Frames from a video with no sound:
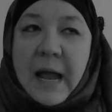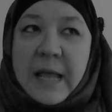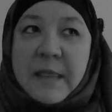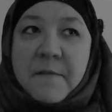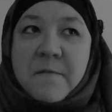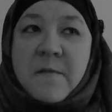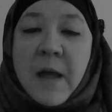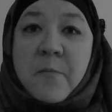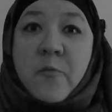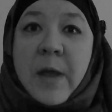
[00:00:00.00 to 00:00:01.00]
and the
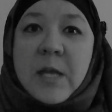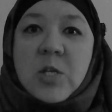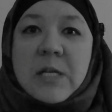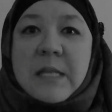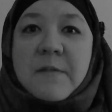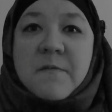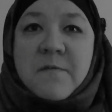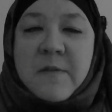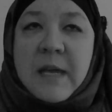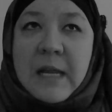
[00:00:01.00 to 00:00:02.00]
vibration and the
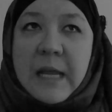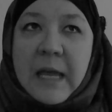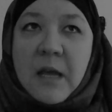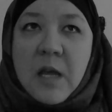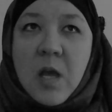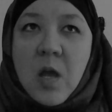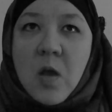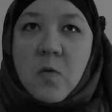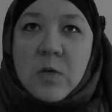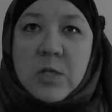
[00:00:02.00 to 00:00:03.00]
feeling
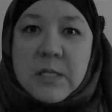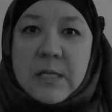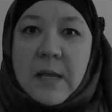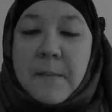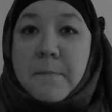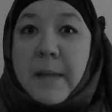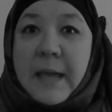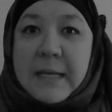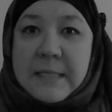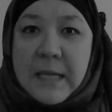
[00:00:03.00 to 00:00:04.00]
was just
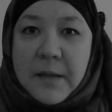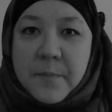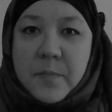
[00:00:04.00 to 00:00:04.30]
amazing.